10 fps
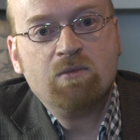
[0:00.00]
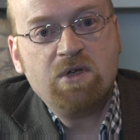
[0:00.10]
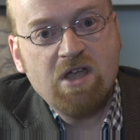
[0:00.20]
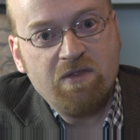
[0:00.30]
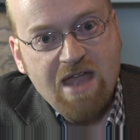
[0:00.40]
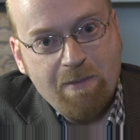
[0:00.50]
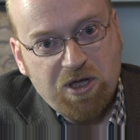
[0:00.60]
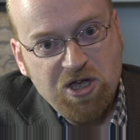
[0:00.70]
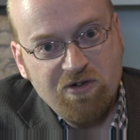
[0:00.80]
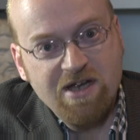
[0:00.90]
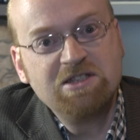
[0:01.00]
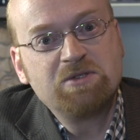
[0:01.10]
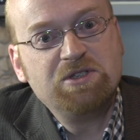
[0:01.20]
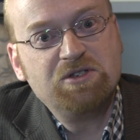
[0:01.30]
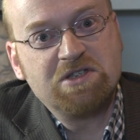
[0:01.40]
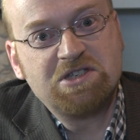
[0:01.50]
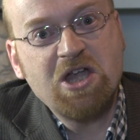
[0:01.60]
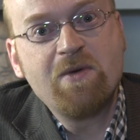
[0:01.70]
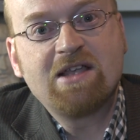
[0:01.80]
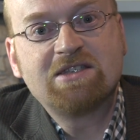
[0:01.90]
We've done the Epicureans, we do the
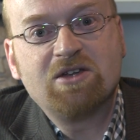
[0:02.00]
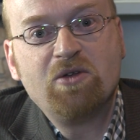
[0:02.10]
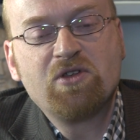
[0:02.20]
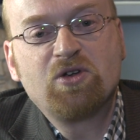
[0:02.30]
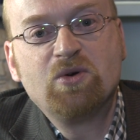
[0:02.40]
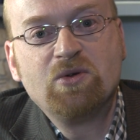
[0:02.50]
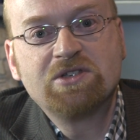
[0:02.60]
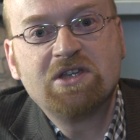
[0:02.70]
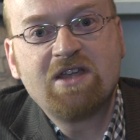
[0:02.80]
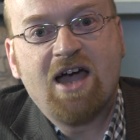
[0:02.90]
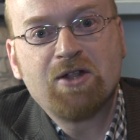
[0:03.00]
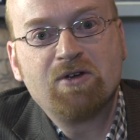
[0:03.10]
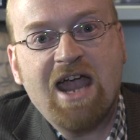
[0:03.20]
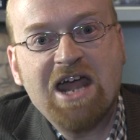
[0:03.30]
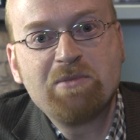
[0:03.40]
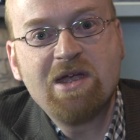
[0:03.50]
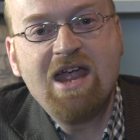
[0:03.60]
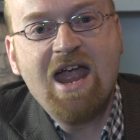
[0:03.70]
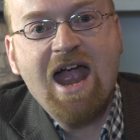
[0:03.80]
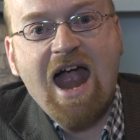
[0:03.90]
Stoics on the course at the Idler
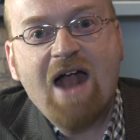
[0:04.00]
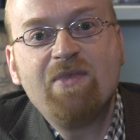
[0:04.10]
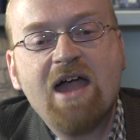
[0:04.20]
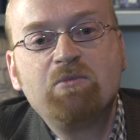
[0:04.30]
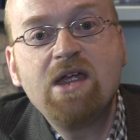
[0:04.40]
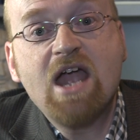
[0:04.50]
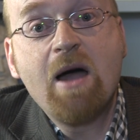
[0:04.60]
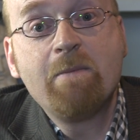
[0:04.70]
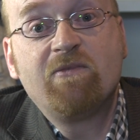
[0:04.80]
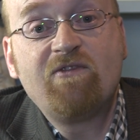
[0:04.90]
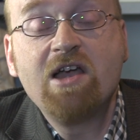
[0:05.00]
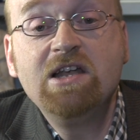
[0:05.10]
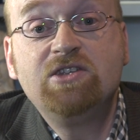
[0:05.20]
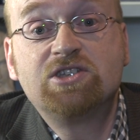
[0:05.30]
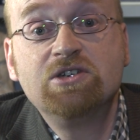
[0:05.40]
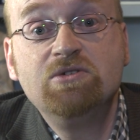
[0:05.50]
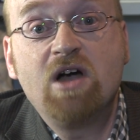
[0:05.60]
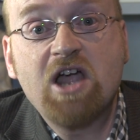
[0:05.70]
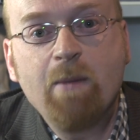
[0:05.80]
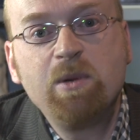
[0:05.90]
Academy. And then we come finally to
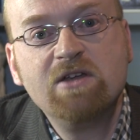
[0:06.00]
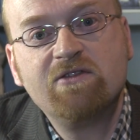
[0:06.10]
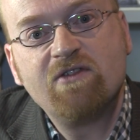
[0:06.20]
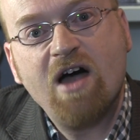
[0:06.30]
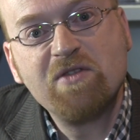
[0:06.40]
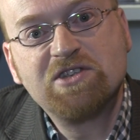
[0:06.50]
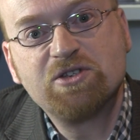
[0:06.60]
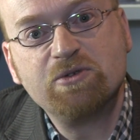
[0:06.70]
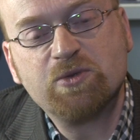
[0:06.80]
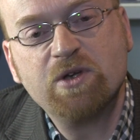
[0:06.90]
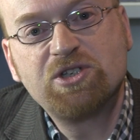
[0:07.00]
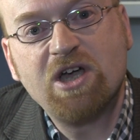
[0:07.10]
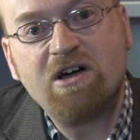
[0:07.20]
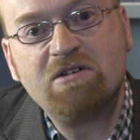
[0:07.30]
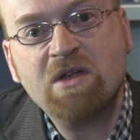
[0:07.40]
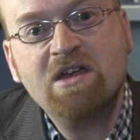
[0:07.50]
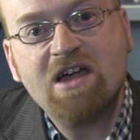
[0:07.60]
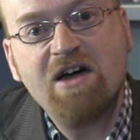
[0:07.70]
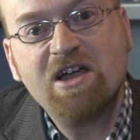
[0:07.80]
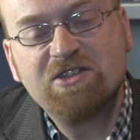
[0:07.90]
a couple of other schools which are
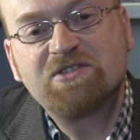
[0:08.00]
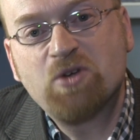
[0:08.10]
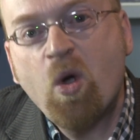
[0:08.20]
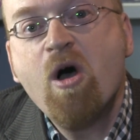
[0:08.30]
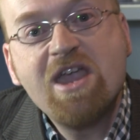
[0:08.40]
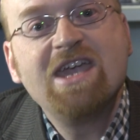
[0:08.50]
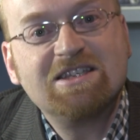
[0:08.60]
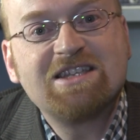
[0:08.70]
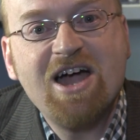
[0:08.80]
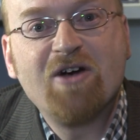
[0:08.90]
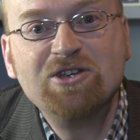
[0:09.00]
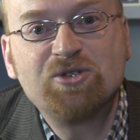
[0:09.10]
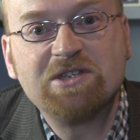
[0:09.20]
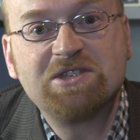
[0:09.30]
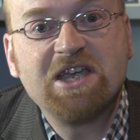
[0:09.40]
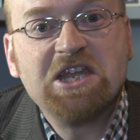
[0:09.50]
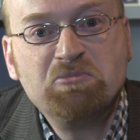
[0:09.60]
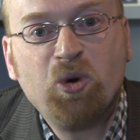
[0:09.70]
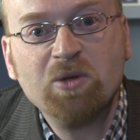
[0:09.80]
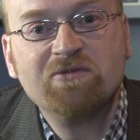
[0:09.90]
uh, as quirky as they are interesting and
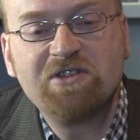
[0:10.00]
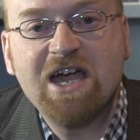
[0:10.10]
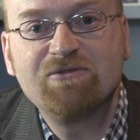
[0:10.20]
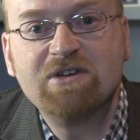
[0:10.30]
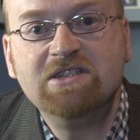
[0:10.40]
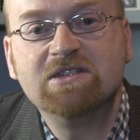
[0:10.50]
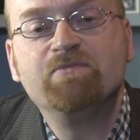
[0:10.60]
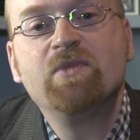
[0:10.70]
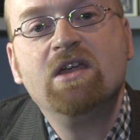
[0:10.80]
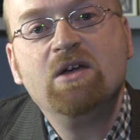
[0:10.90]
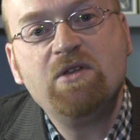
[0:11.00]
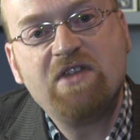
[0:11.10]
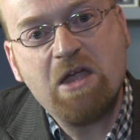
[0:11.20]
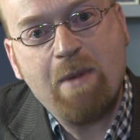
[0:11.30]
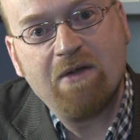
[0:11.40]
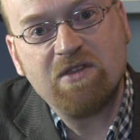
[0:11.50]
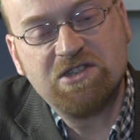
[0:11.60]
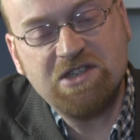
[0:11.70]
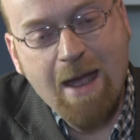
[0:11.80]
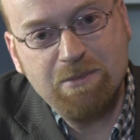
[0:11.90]
important for that reason. We think about the
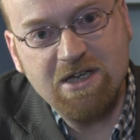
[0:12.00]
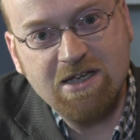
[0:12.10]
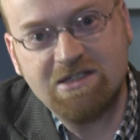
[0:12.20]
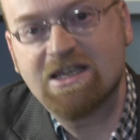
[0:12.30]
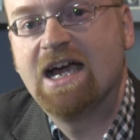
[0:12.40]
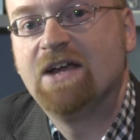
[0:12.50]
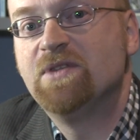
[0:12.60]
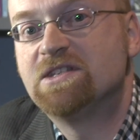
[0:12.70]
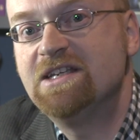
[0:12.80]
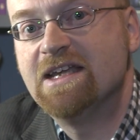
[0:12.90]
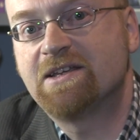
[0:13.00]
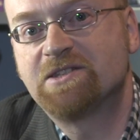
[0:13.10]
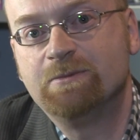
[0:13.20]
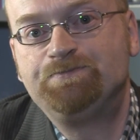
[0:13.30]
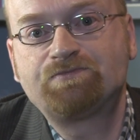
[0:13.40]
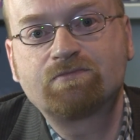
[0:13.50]
skeptics and the cynics.